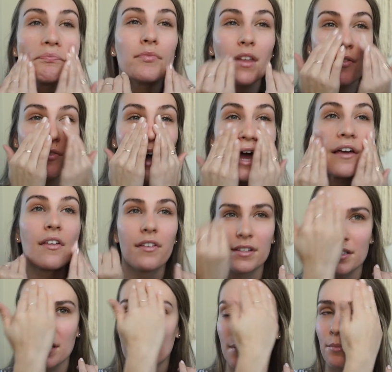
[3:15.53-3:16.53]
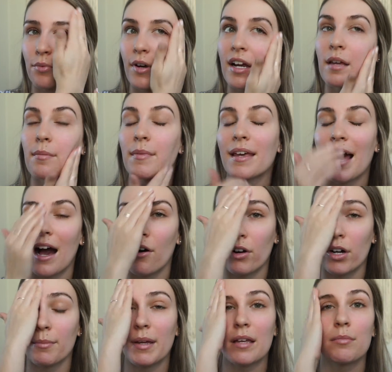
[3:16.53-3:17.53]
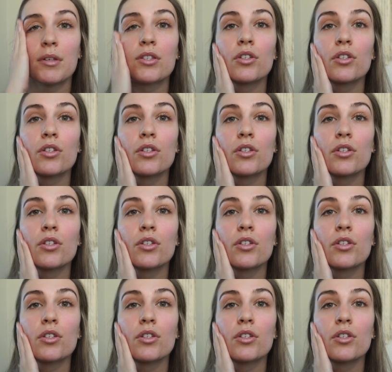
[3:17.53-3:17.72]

the fact that this doesn't break me out or make me